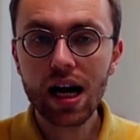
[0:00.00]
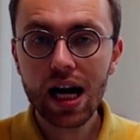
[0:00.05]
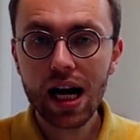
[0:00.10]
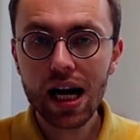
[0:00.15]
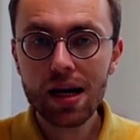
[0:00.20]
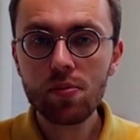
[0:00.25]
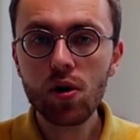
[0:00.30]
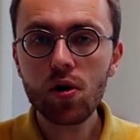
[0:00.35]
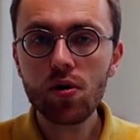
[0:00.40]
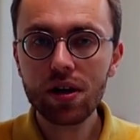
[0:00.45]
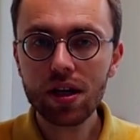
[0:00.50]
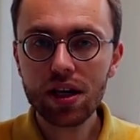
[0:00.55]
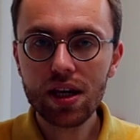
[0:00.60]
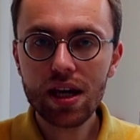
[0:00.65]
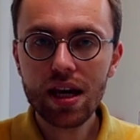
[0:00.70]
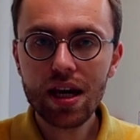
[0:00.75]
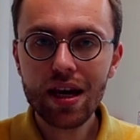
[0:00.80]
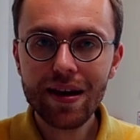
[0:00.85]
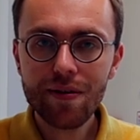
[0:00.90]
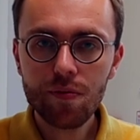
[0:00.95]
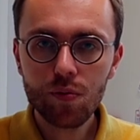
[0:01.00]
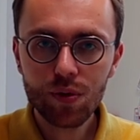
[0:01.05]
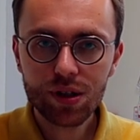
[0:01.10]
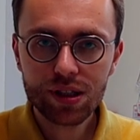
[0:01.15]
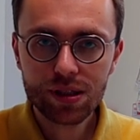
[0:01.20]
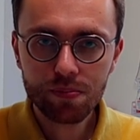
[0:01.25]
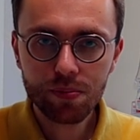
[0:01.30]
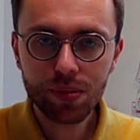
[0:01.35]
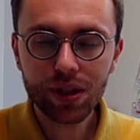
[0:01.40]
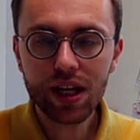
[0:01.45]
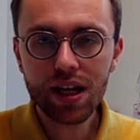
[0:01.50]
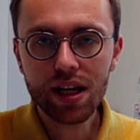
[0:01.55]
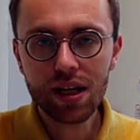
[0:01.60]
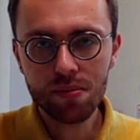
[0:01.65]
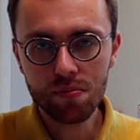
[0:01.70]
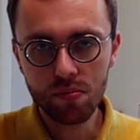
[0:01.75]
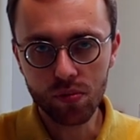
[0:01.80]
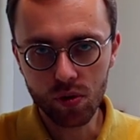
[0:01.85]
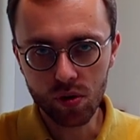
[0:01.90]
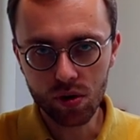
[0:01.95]
I'm okay with
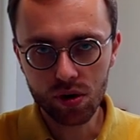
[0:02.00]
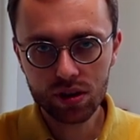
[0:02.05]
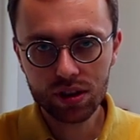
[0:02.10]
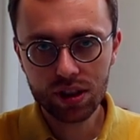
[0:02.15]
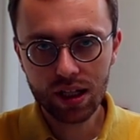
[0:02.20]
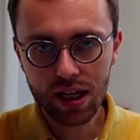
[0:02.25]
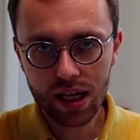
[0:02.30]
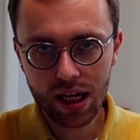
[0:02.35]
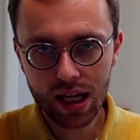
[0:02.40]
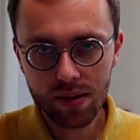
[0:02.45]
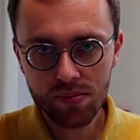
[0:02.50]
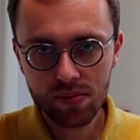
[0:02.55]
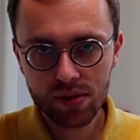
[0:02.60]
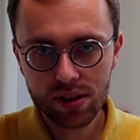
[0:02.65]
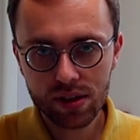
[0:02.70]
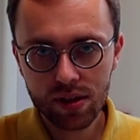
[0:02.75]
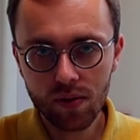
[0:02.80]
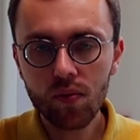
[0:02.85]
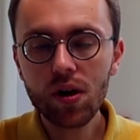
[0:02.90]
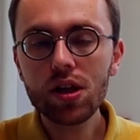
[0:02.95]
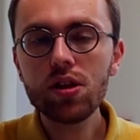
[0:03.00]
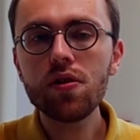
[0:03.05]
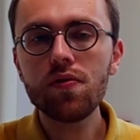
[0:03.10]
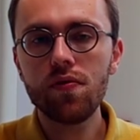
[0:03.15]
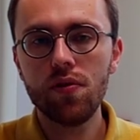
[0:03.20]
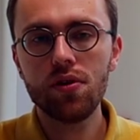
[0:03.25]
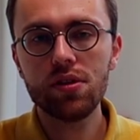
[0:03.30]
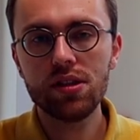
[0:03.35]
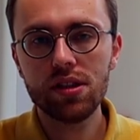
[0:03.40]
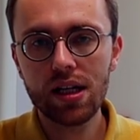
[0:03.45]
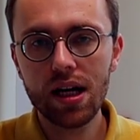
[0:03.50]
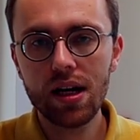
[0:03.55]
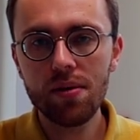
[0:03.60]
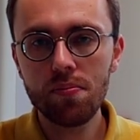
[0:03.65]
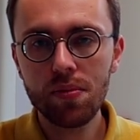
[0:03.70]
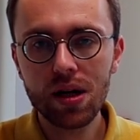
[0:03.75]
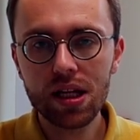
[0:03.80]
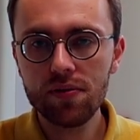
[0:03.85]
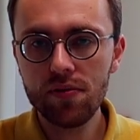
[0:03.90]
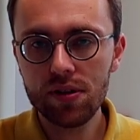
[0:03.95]
playing board games when you first
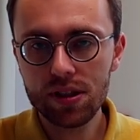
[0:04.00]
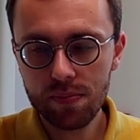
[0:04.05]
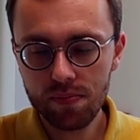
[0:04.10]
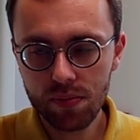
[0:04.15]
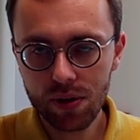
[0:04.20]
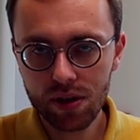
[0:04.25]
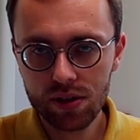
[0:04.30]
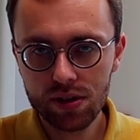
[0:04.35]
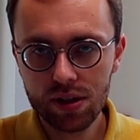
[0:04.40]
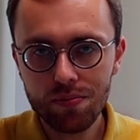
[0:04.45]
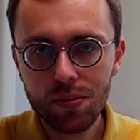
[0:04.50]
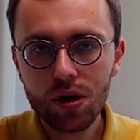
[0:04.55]
time met with a person,